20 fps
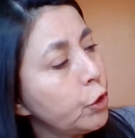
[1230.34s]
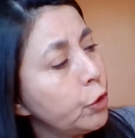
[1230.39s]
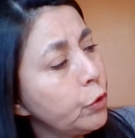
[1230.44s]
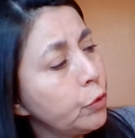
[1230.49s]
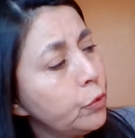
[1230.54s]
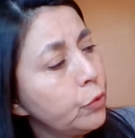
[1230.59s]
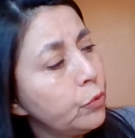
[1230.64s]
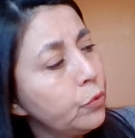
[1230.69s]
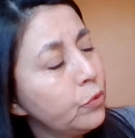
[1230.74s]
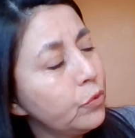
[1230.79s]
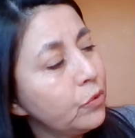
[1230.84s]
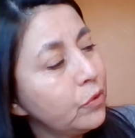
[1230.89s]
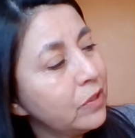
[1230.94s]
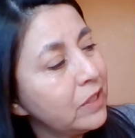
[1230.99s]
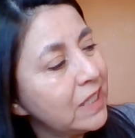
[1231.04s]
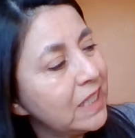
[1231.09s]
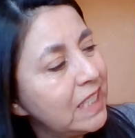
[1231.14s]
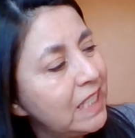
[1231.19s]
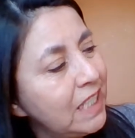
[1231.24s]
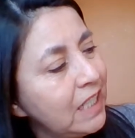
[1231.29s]
to
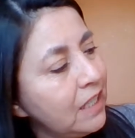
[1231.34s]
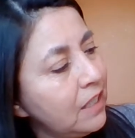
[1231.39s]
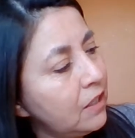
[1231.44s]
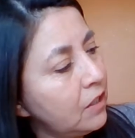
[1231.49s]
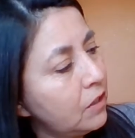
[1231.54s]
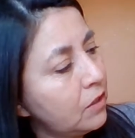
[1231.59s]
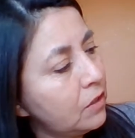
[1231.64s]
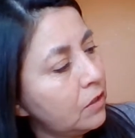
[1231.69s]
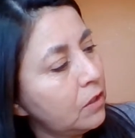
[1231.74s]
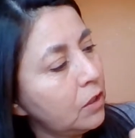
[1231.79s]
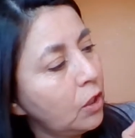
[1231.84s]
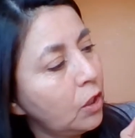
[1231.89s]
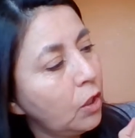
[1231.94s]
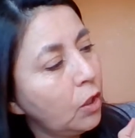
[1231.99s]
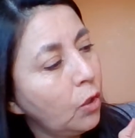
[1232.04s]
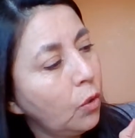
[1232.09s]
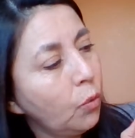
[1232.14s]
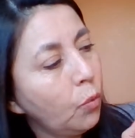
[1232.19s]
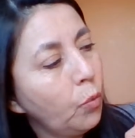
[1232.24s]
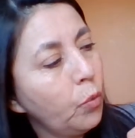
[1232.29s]
deal
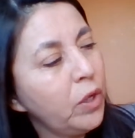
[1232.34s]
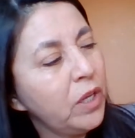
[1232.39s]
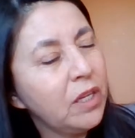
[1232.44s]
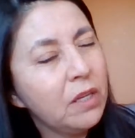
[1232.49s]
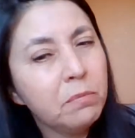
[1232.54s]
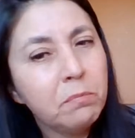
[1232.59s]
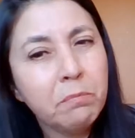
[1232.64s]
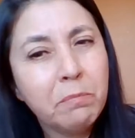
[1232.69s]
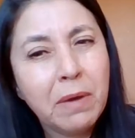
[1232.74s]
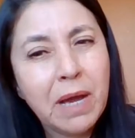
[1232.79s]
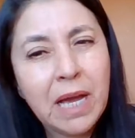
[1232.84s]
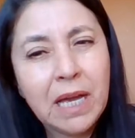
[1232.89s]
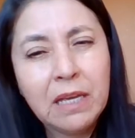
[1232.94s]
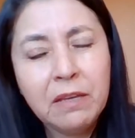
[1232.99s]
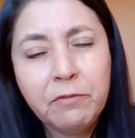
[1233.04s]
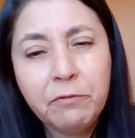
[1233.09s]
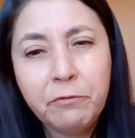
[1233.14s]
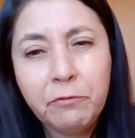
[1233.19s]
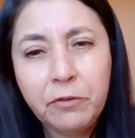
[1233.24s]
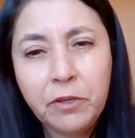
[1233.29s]
with
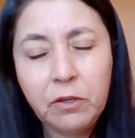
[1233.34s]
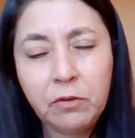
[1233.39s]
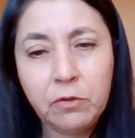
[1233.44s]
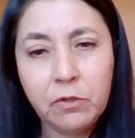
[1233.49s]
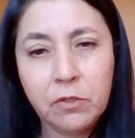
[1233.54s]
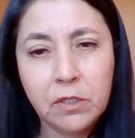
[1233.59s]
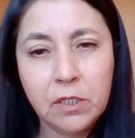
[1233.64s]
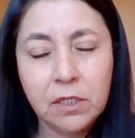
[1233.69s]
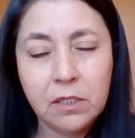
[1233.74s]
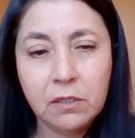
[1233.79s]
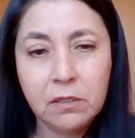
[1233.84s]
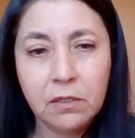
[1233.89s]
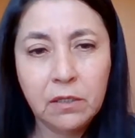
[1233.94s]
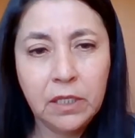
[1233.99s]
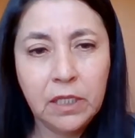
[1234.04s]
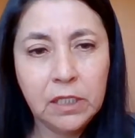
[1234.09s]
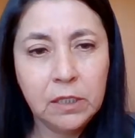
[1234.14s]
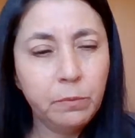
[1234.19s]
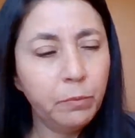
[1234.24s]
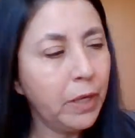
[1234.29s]
my fears.
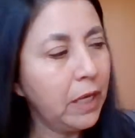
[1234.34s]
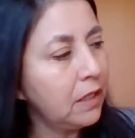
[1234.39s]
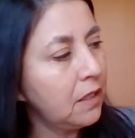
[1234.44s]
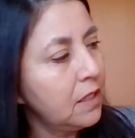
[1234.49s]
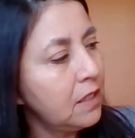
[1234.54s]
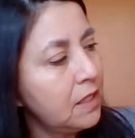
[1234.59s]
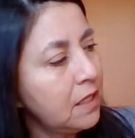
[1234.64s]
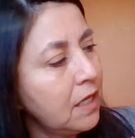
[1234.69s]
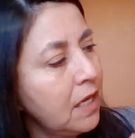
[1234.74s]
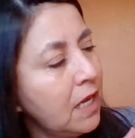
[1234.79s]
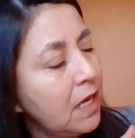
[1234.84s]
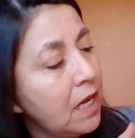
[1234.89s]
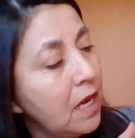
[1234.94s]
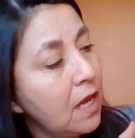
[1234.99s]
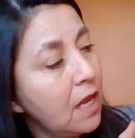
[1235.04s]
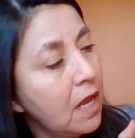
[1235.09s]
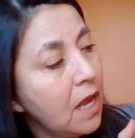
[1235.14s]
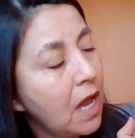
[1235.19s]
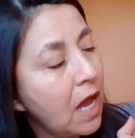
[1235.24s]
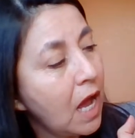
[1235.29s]
Let's practice
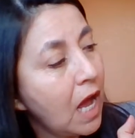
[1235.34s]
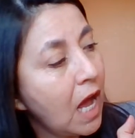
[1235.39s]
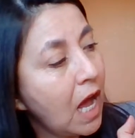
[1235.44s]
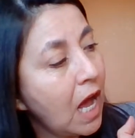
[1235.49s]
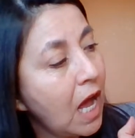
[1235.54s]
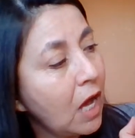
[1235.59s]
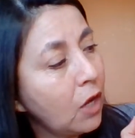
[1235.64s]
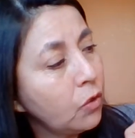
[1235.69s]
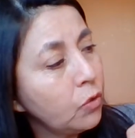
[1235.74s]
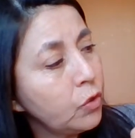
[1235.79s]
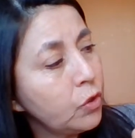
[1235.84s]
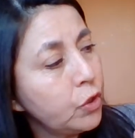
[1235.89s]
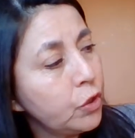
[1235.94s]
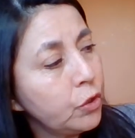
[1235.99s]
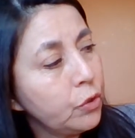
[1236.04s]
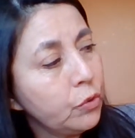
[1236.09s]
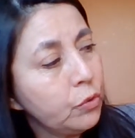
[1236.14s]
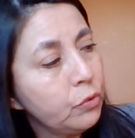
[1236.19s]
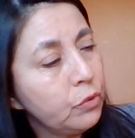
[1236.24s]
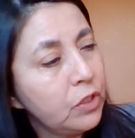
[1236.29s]
again. How
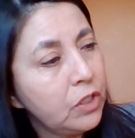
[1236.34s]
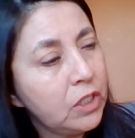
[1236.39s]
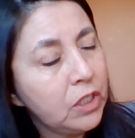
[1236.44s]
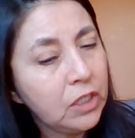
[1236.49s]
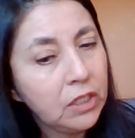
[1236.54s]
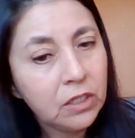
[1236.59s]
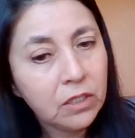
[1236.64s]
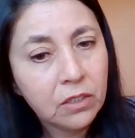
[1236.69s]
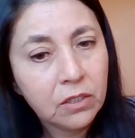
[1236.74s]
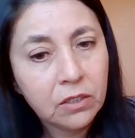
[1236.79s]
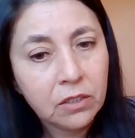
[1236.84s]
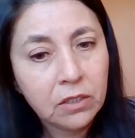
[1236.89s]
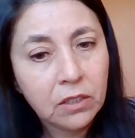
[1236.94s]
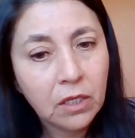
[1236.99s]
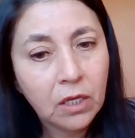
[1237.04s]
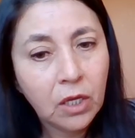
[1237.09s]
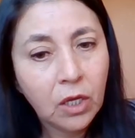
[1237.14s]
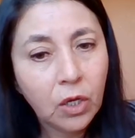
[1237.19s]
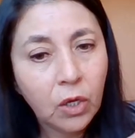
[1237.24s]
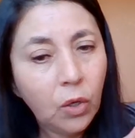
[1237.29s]
to
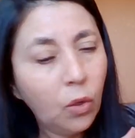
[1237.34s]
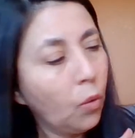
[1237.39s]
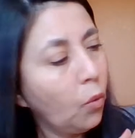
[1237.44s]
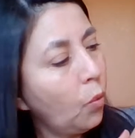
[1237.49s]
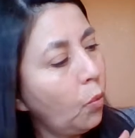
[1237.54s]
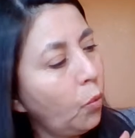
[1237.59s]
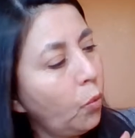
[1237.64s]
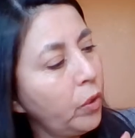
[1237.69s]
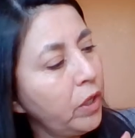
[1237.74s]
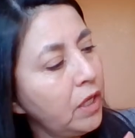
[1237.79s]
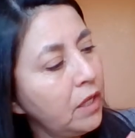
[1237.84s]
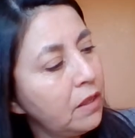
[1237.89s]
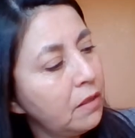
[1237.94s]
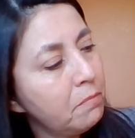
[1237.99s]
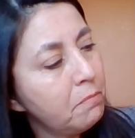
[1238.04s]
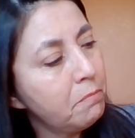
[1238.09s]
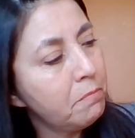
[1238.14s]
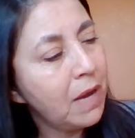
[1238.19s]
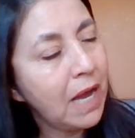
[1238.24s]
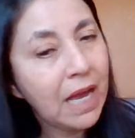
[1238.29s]
deal with
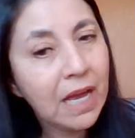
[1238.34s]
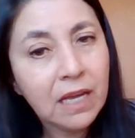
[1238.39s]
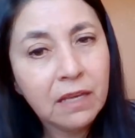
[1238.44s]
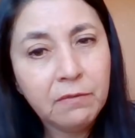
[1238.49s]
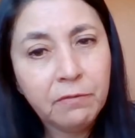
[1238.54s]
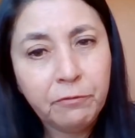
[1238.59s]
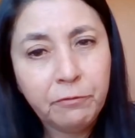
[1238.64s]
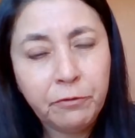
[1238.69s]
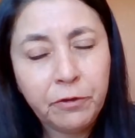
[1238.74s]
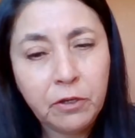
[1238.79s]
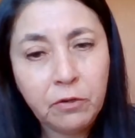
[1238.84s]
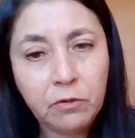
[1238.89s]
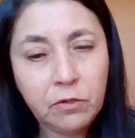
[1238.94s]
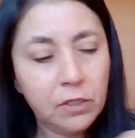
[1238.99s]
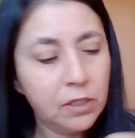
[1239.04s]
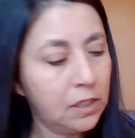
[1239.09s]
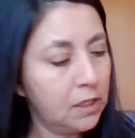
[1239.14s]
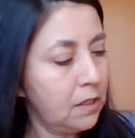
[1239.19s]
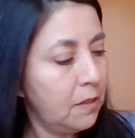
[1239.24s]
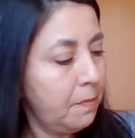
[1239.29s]
my
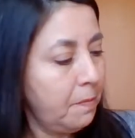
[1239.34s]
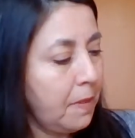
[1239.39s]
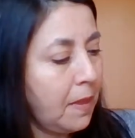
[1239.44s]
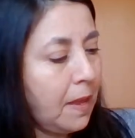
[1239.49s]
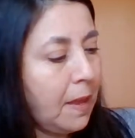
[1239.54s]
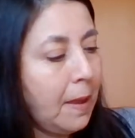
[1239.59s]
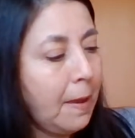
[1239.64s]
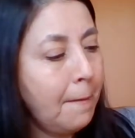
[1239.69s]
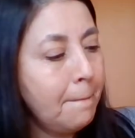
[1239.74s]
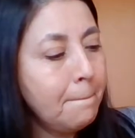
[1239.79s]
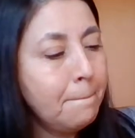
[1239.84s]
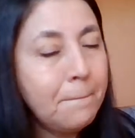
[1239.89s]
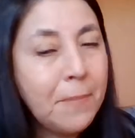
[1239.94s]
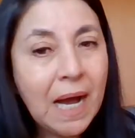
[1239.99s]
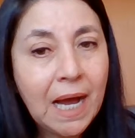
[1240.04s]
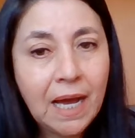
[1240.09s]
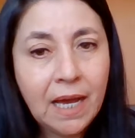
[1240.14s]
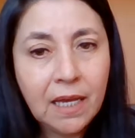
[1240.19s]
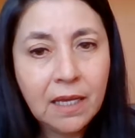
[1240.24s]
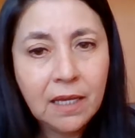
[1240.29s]
fears.
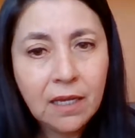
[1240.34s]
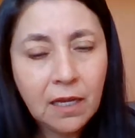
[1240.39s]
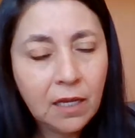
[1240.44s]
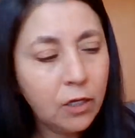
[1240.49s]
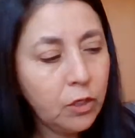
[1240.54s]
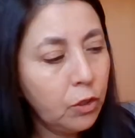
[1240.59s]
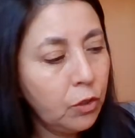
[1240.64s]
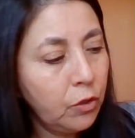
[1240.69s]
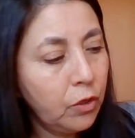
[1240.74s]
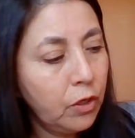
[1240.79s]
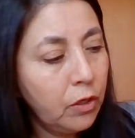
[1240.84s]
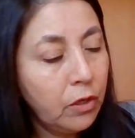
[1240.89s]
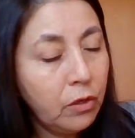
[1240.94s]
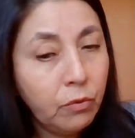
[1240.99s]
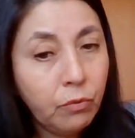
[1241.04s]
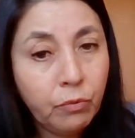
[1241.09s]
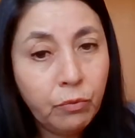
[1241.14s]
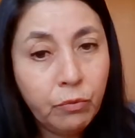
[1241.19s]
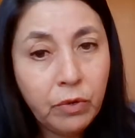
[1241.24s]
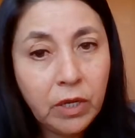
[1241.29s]
By, and you're
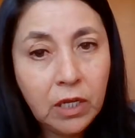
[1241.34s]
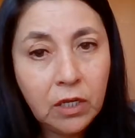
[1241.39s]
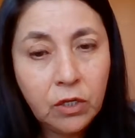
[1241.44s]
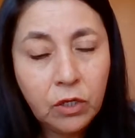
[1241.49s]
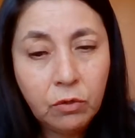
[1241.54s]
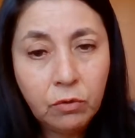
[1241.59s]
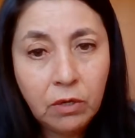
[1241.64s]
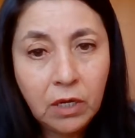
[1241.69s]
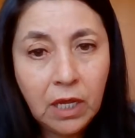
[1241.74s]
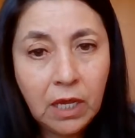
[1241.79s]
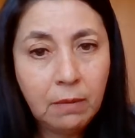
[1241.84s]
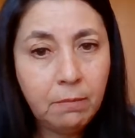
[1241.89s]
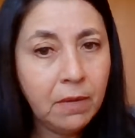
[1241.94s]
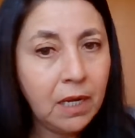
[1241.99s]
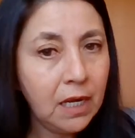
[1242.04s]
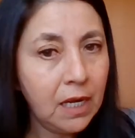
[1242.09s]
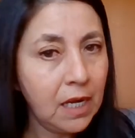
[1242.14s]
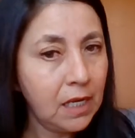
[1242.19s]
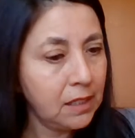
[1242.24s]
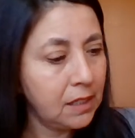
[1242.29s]
gonna read your name
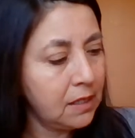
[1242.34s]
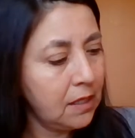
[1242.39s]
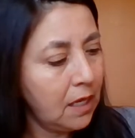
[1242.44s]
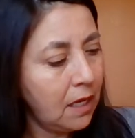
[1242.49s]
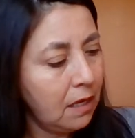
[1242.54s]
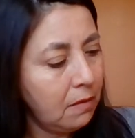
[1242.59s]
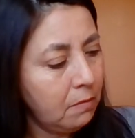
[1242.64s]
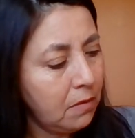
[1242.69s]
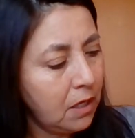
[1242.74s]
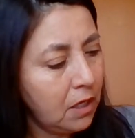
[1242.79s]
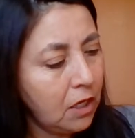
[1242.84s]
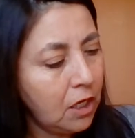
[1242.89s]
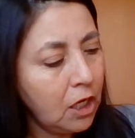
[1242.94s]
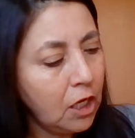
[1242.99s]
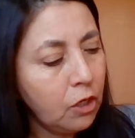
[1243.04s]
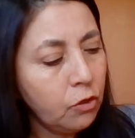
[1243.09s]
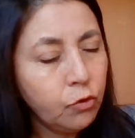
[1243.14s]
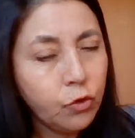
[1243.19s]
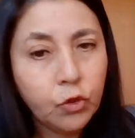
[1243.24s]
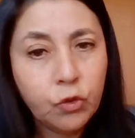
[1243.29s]
and last name,
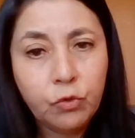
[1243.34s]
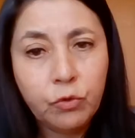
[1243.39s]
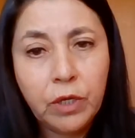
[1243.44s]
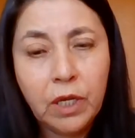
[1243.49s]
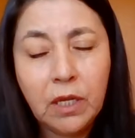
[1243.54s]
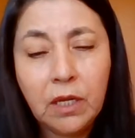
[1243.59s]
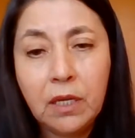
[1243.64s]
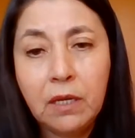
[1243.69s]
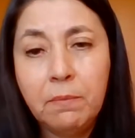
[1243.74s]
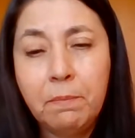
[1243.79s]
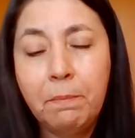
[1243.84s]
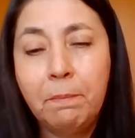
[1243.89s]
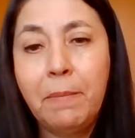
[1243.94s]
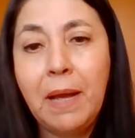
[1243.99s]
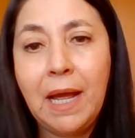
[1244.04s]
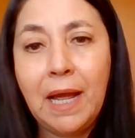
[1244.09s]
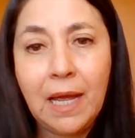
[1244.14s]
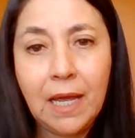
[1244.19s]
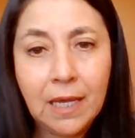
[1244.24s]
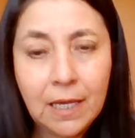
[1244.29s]
illustrated
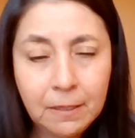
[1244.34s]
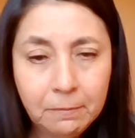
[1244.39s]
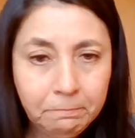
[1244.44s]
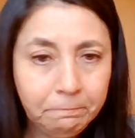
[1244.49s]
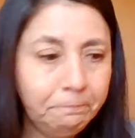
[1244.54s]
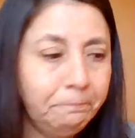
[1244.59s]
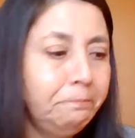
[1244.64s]
by,